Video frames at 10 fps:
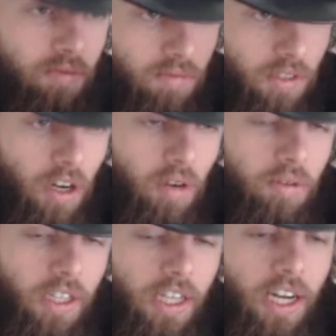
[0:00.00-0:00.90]
you know
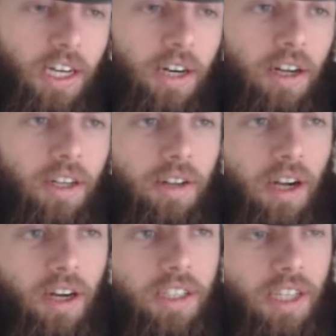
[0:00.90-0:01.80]
the killer uh,
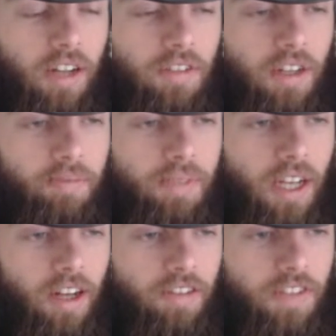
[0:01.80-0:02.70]
herself,
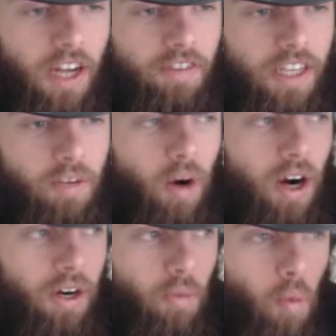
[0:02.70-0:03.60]
himself kind of thing
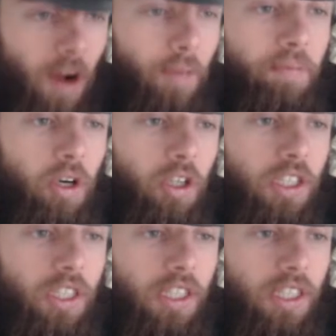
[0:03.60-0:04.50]
where one
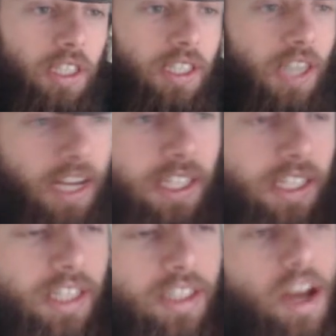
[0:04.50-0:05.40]
person that's like
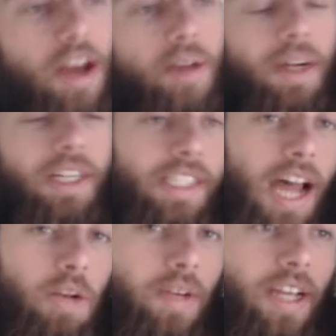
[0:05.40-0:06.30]
this but
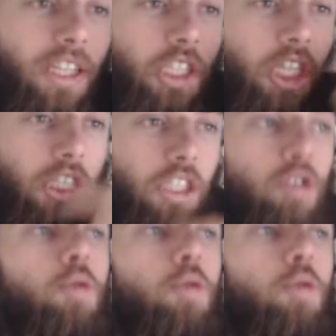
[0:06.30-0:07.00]
instead, we get just a new